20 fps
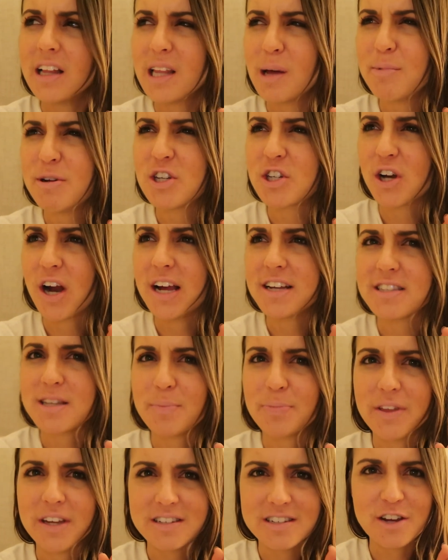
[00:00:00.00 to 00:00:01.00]
let me try
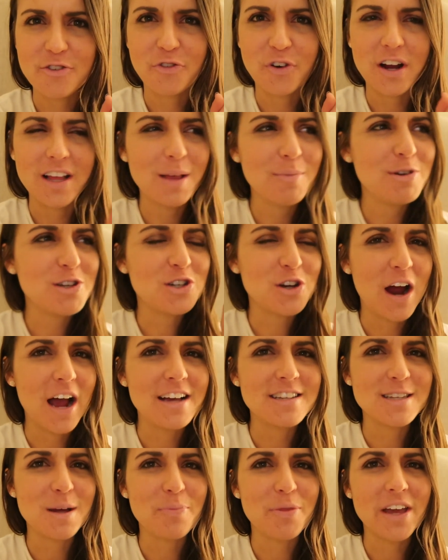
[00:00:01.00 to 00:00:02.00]
something different. Let me
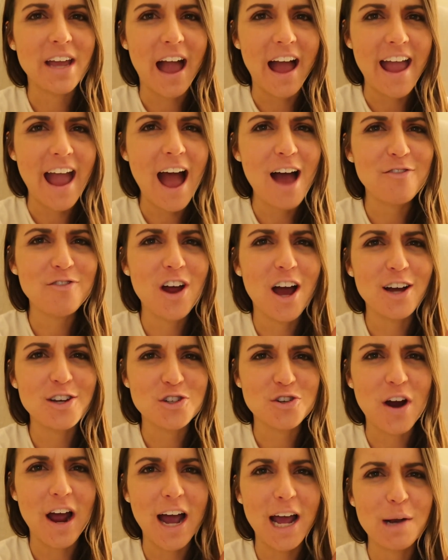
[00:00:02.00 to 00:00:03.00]
try something I have not
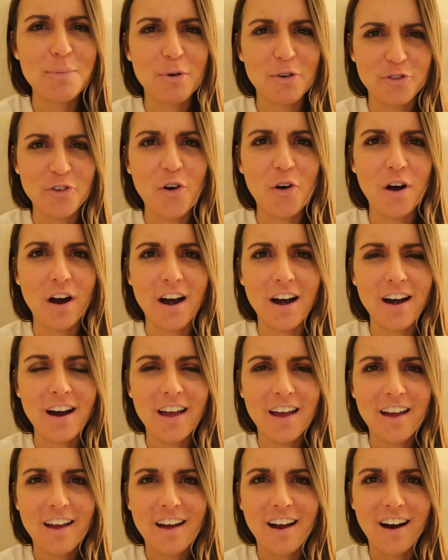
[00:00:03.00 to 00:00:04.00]
tried before.
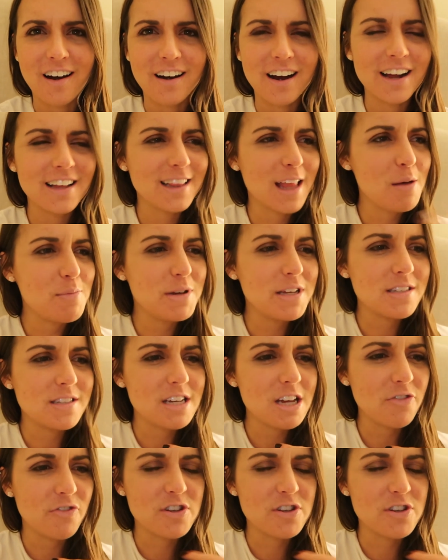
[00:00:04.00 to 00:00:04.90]
All right, let me see